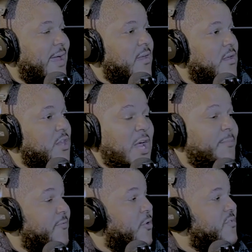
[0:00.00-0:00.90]
like, you got to
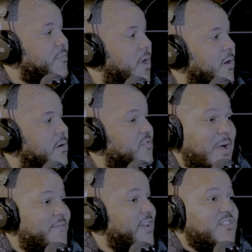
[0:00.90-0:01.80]
perform tomorrow. So
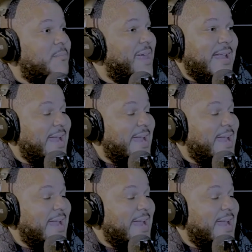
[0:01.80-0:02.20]
I finished them that